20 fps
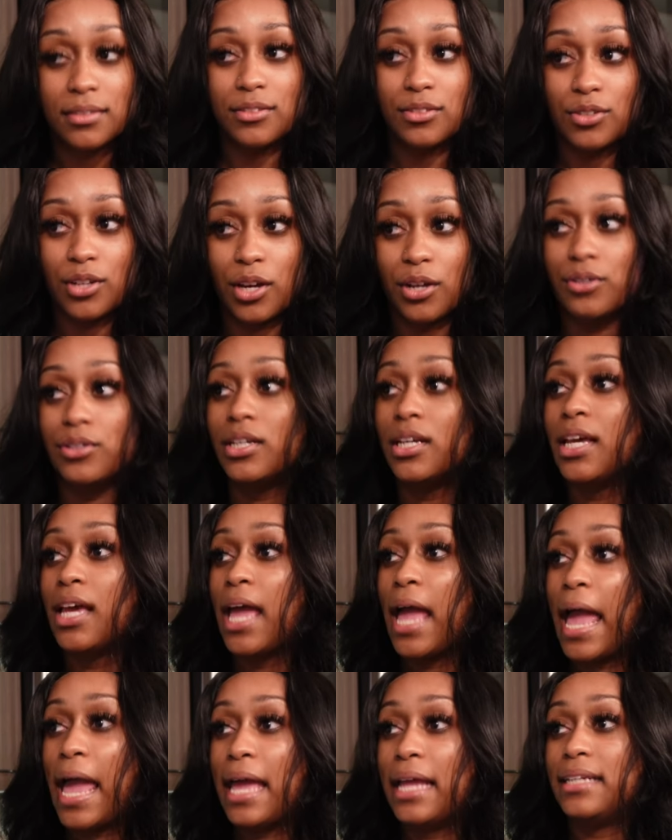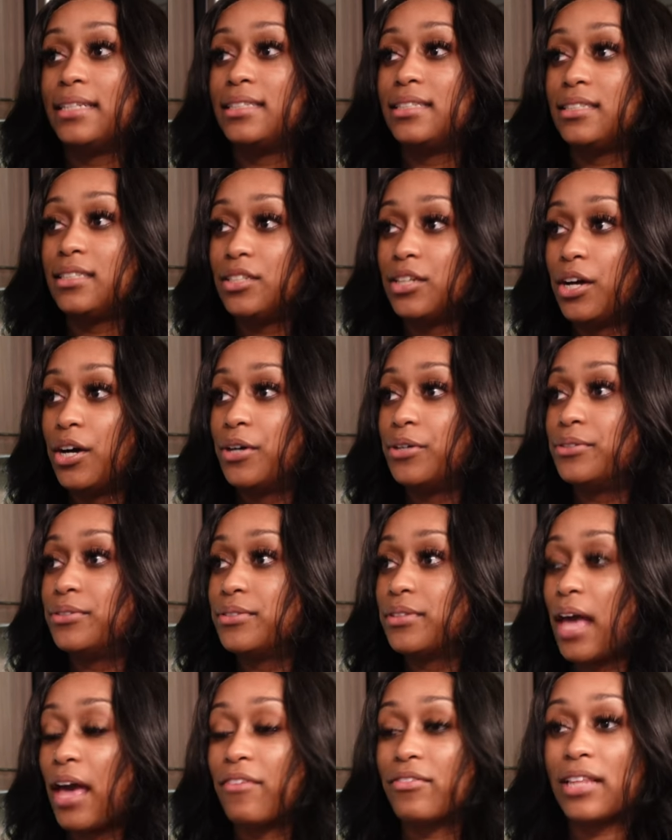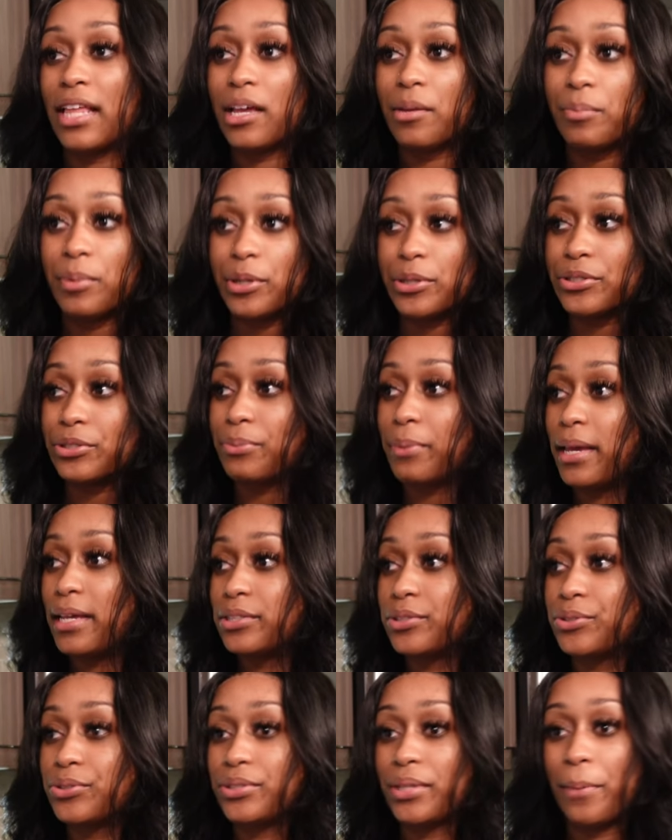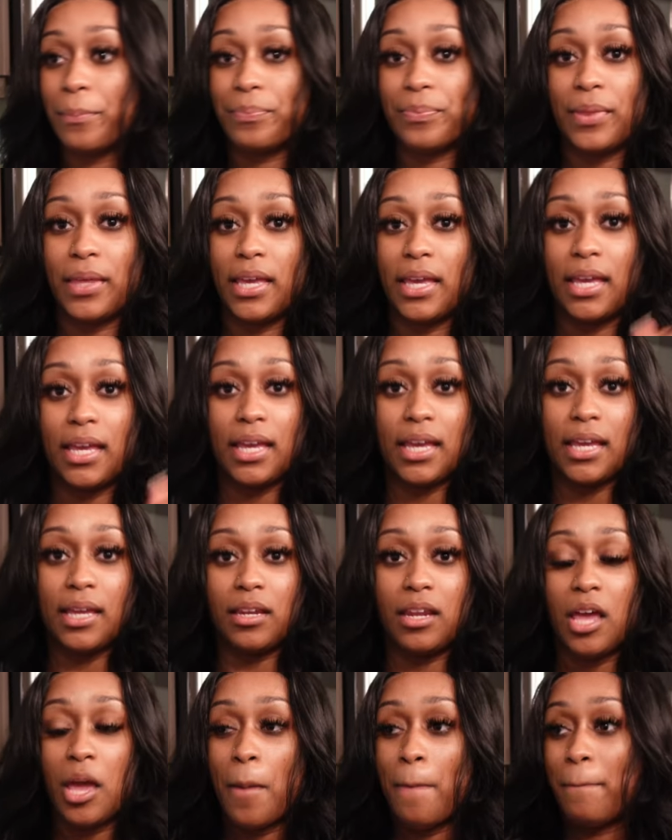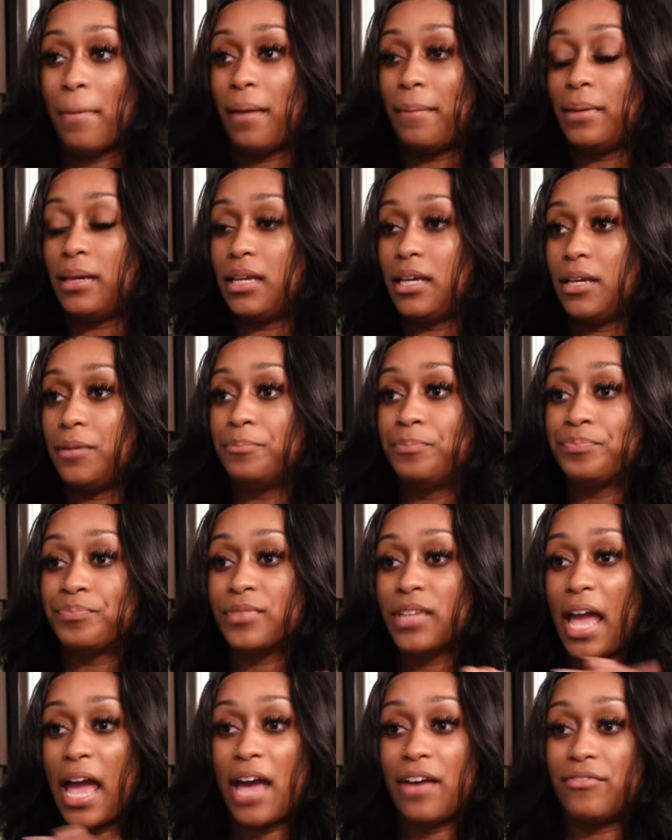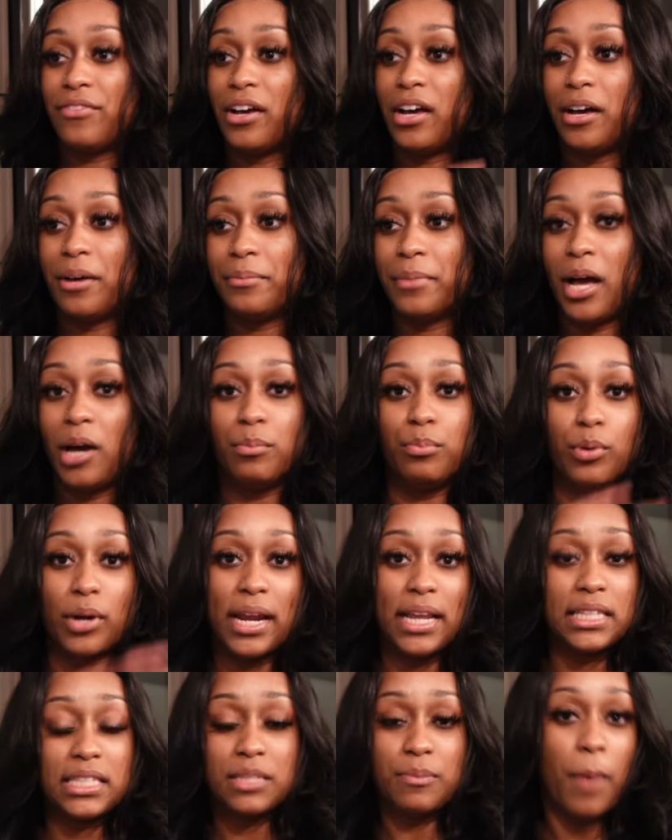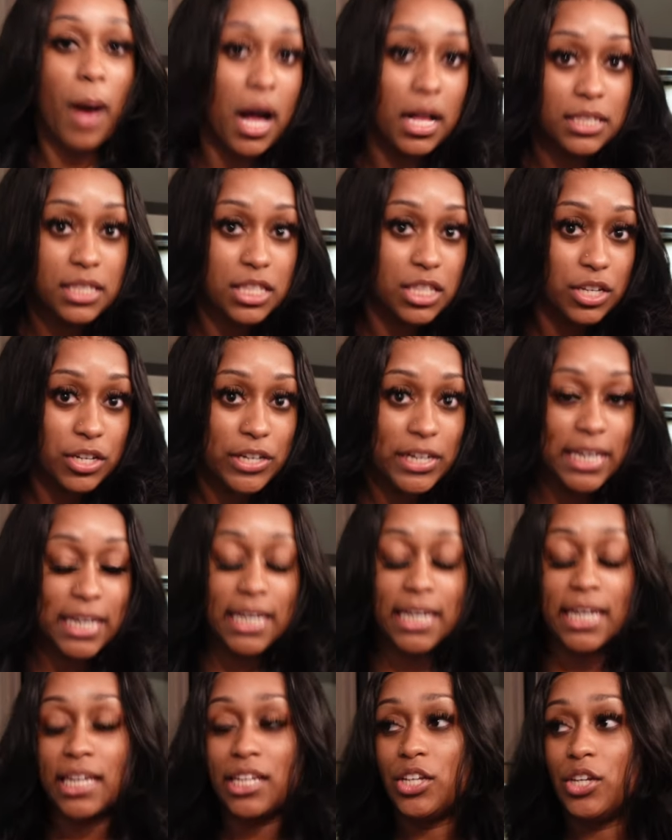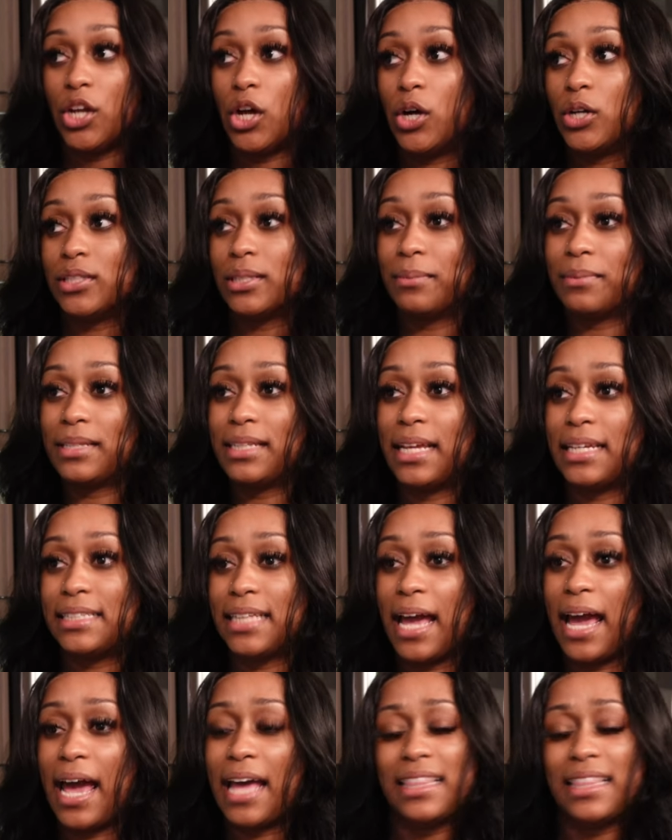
you know, and you know, have like a Peerspace or something, maybe have um, a brand sponsor it, you know, something like that.